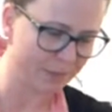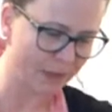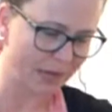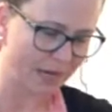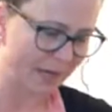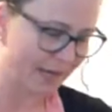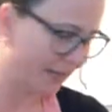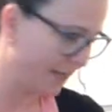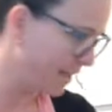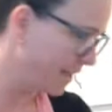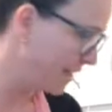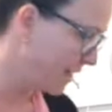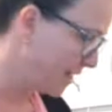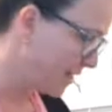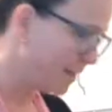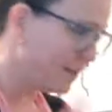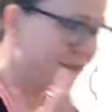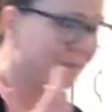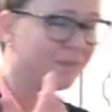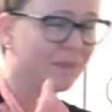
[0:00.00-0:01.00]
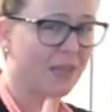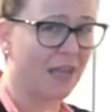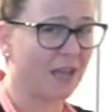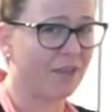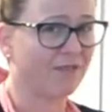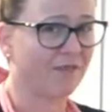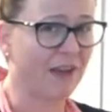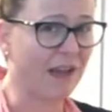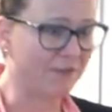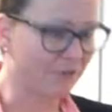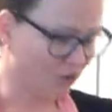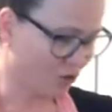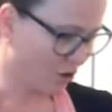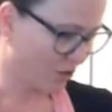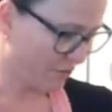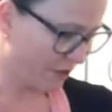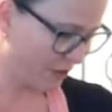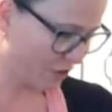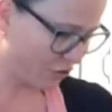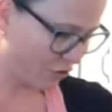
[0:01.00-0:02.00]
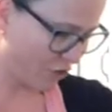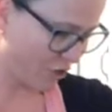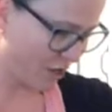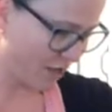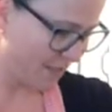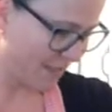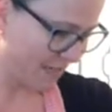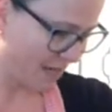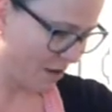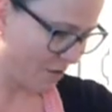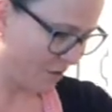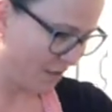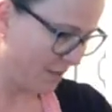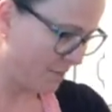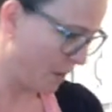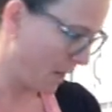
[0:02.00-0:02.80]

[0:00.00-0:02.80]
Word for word: by a five-star restaurant down in